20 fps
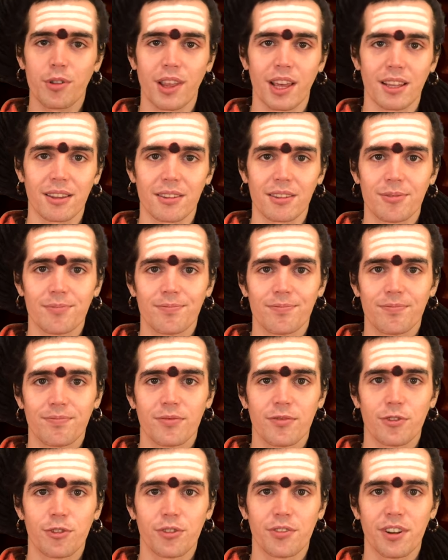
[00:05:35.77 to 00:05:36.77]
that
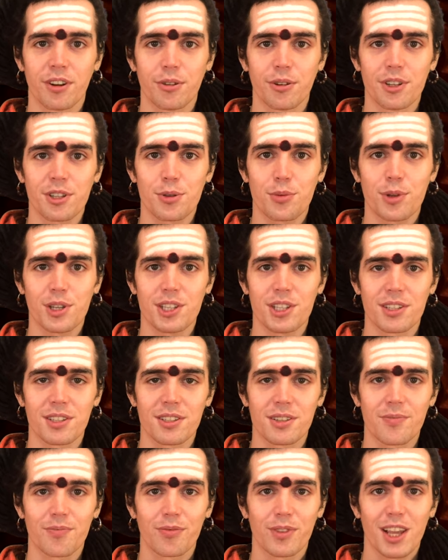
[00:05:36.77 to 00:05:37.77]
for various
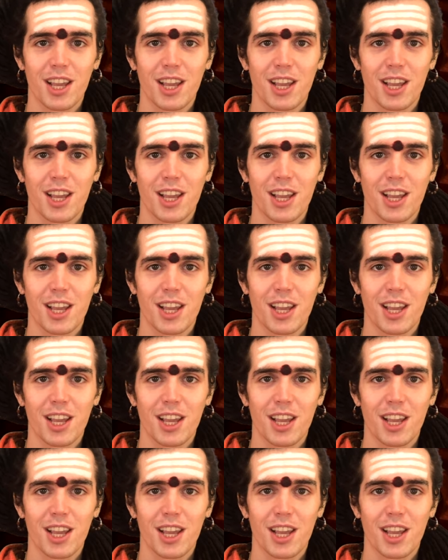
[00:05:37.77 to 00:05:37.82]
reasons.